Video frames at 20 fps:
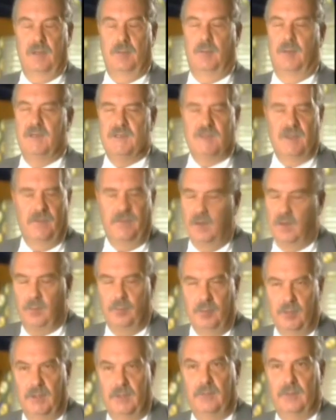to myself, I
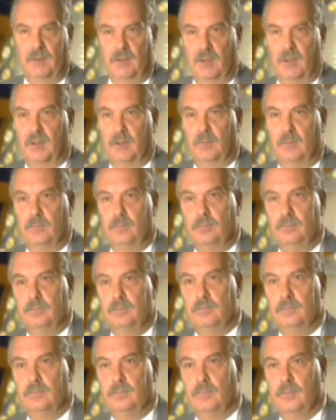don't believe in God.
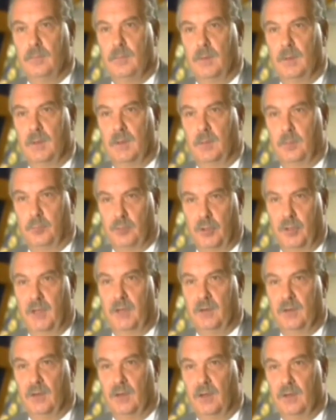Pray
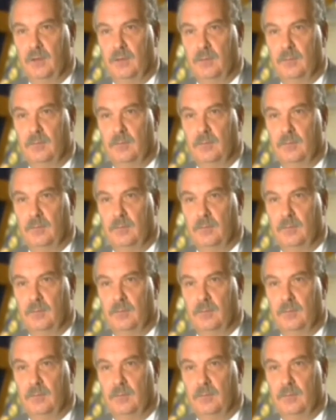to God.